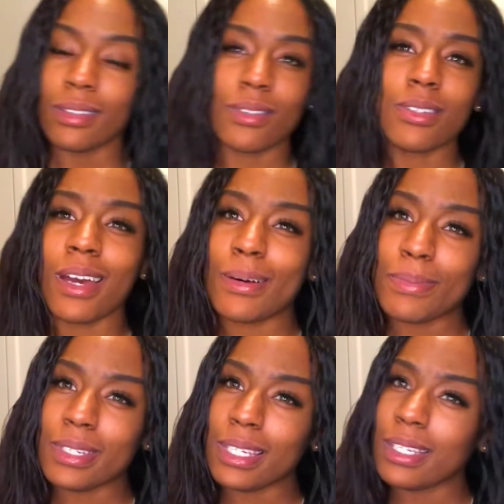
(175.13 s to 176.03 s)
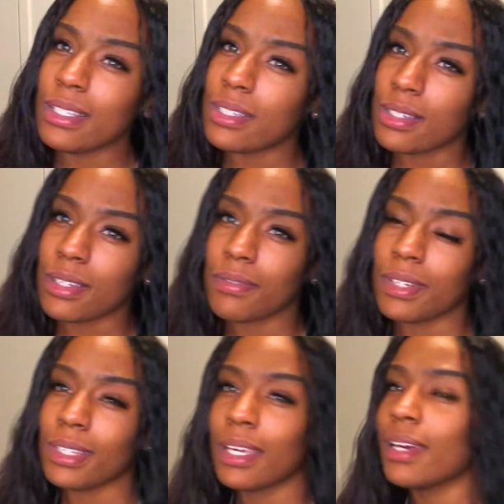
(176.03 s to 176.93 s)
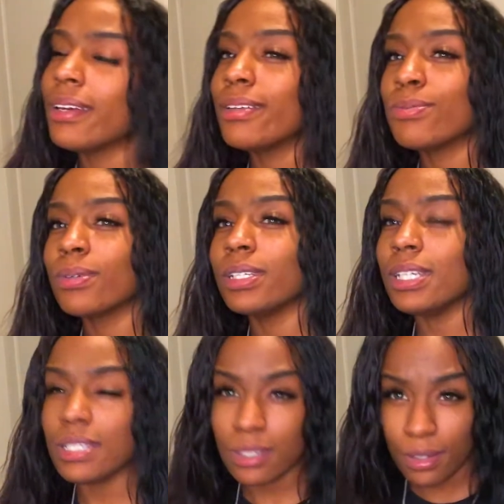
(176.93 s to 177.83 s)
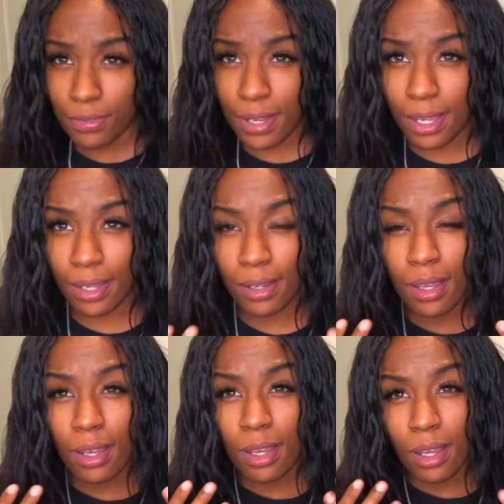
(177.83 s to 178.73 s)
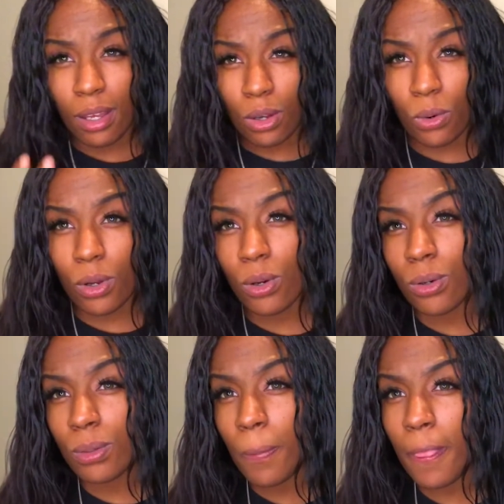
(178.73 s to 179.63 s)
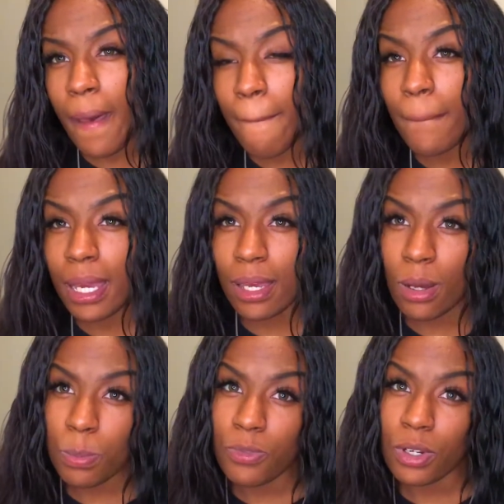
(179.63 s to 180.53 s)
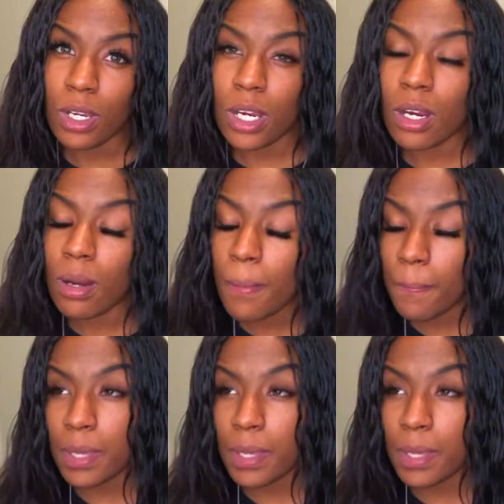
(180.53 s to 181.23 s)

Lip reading: your scalp's needs and stuff like that. It's really easy to find an oil that might help for your hair.